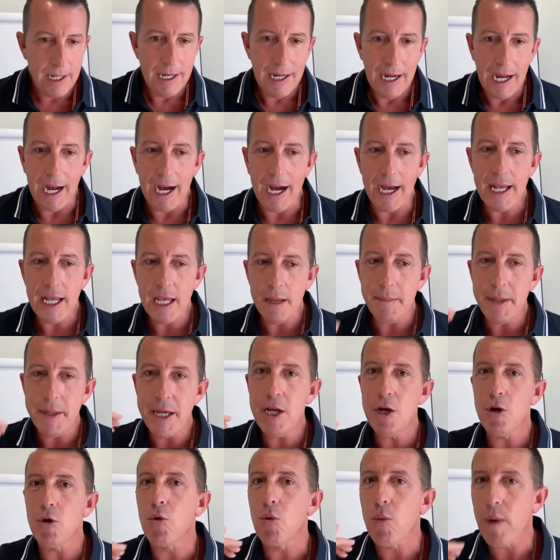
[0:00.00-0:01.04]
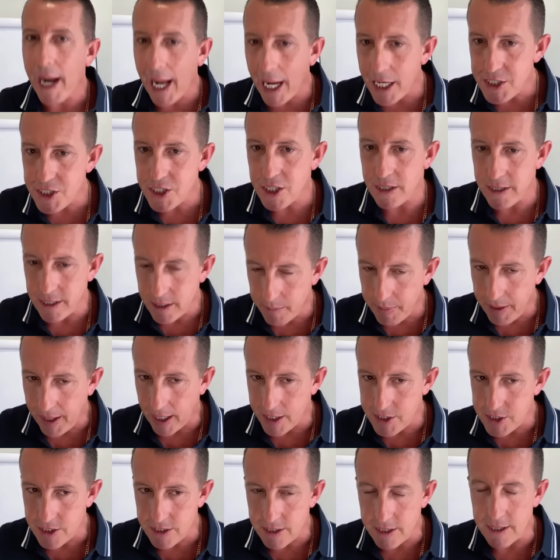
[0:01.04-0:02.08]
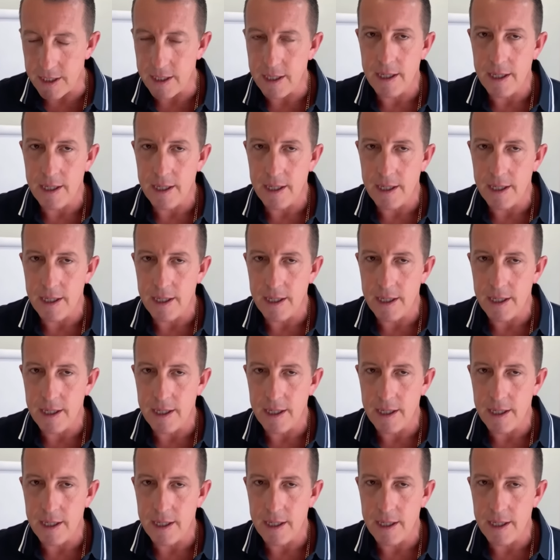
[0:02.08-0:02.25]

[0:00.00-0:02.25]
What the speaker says: I am irrationally passionate.